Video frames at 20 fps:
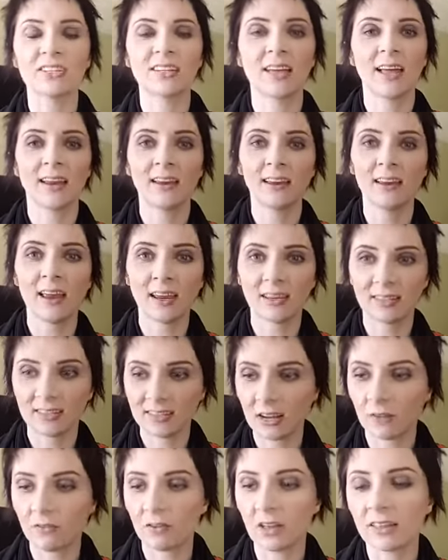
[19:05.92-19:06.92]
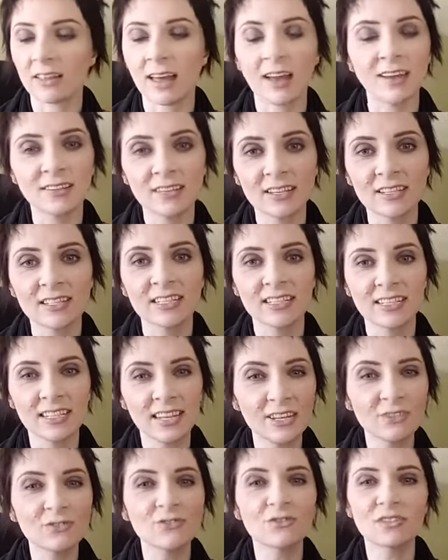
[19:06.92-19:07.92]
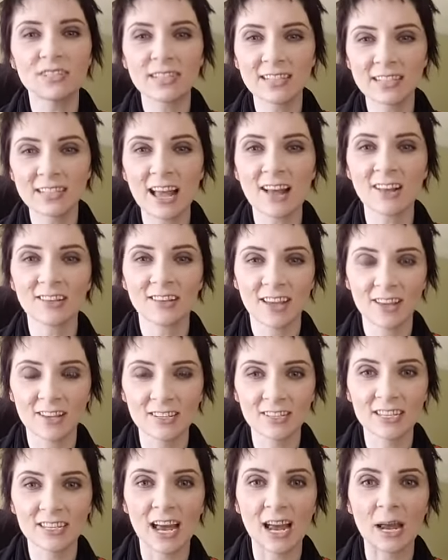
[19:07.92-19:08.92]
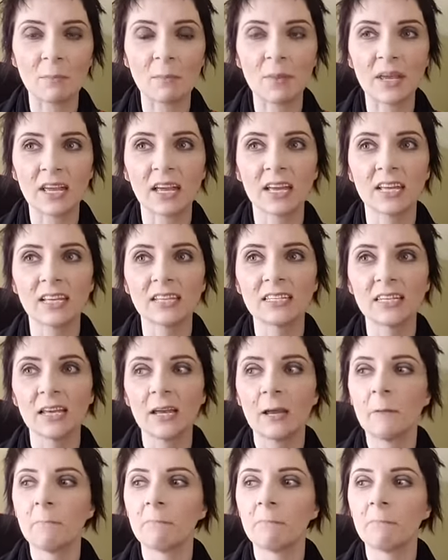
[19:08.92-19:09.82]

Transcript: and stuff like that. It's an interesting telltale sign, because,